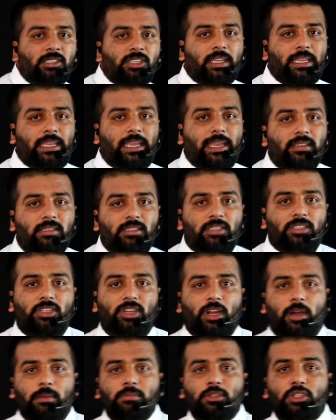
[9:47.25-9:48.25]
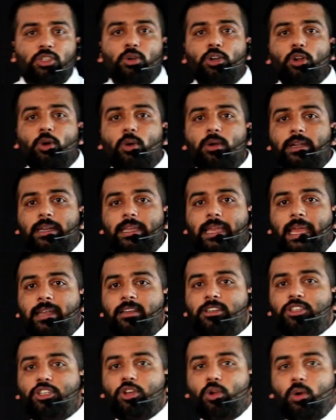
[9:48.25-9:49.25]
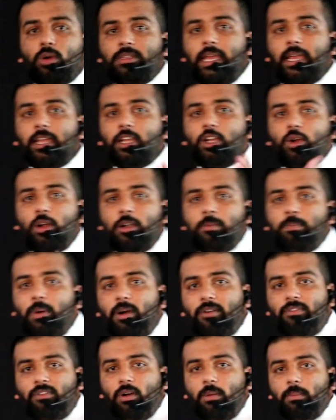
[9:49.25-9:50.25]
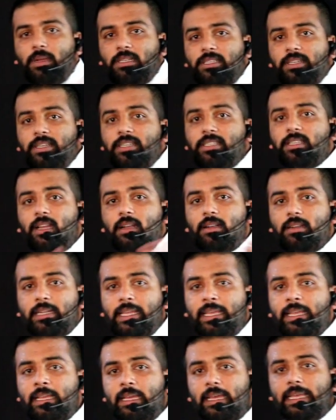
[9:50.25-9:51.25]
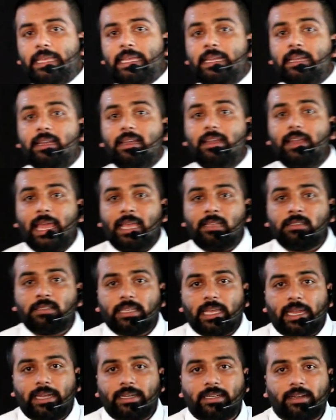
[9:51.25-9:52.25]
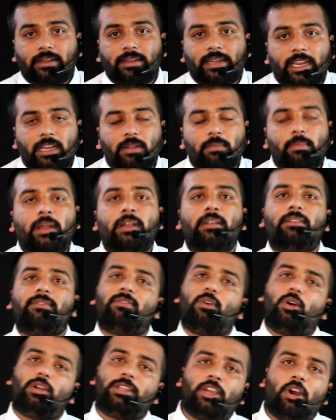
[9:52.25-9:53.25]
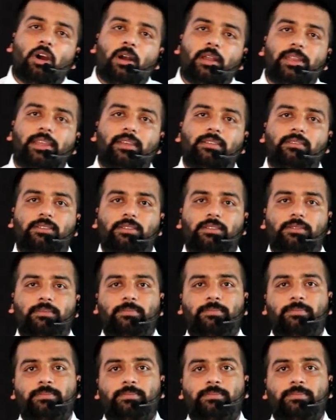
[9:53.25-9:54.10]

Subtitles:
a case, terms to don't get show their good performance, resulting in less entertainment for the audience.